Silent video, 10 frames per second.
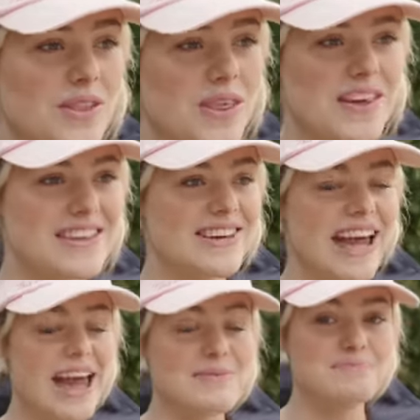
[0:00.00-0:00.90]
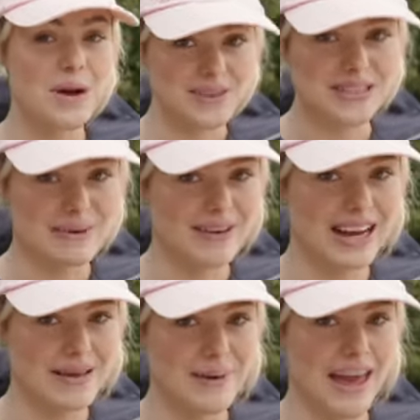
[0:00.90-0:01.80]
of the things I hate most about
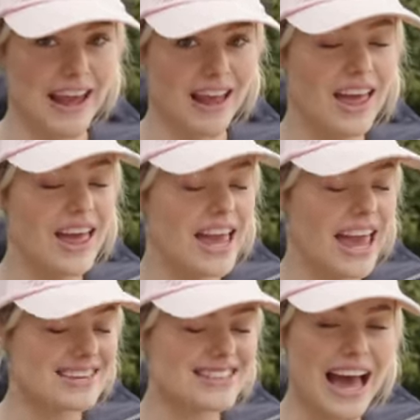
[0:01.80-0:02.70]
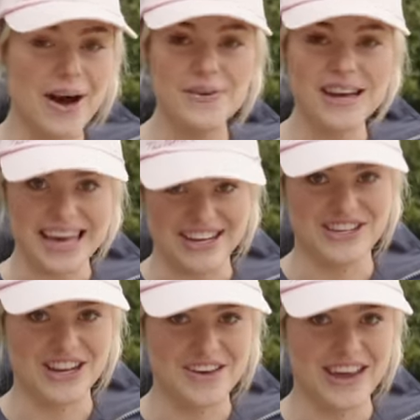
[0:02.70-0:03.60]
clipping is how
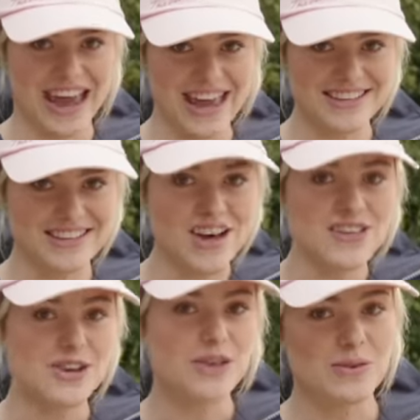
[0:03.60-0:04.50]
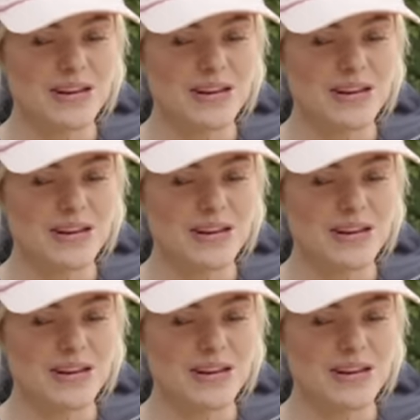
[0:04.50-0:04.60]
itchy you get. So Three